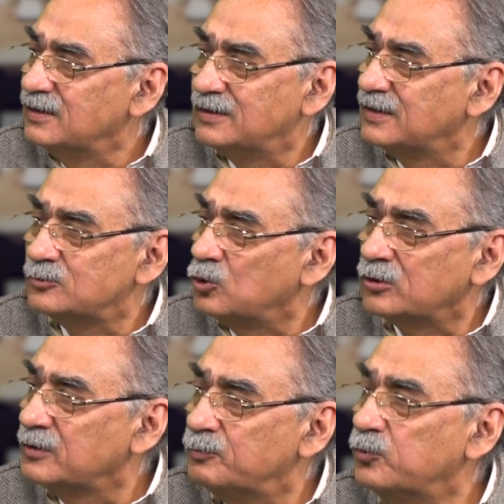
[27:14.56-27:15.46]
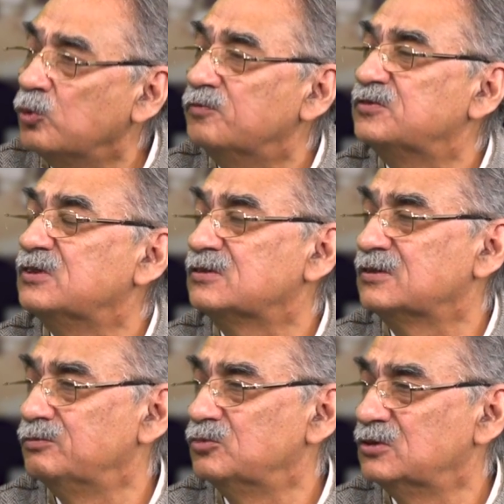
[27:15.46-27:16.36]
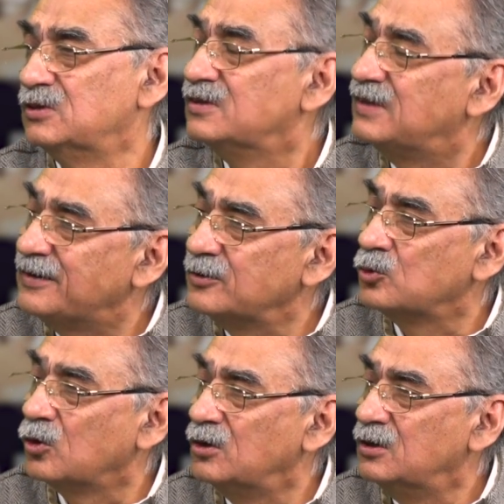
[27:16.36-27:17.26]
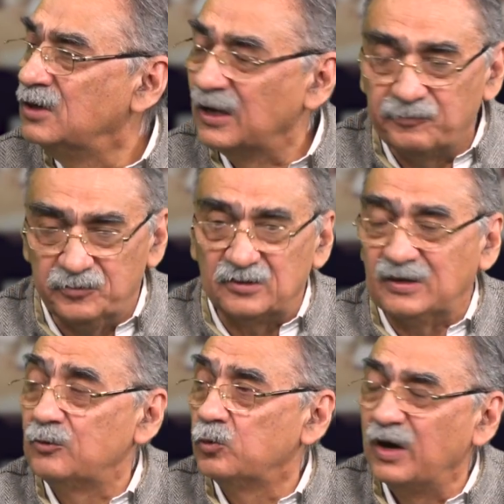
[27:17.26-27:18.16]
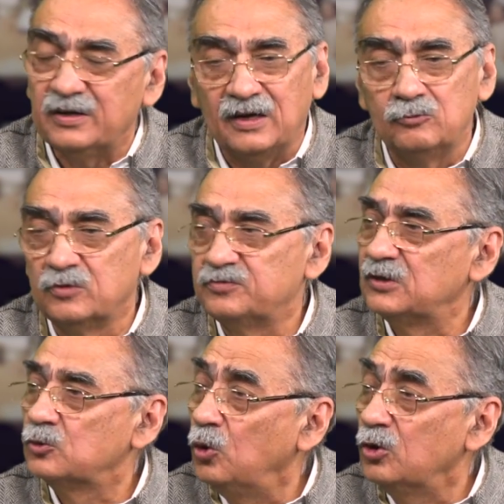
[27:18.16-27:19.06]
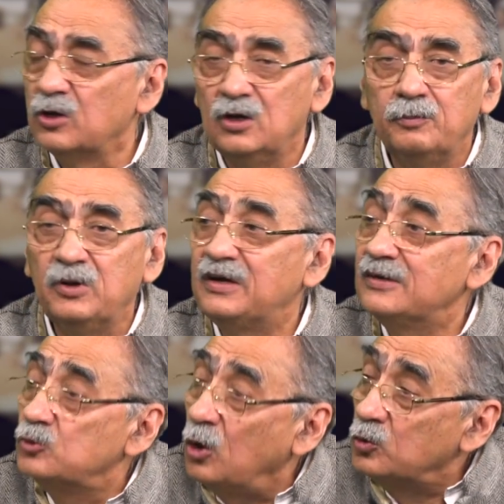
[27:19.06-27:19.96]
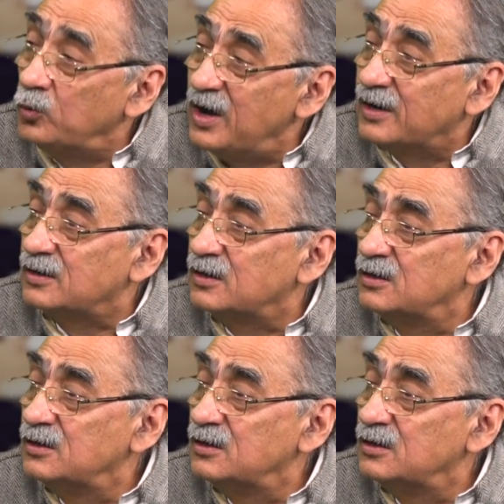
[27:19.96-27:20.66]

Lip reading: it has not improved systems. That is all. If this had worked, I would have said good, but it has not worked.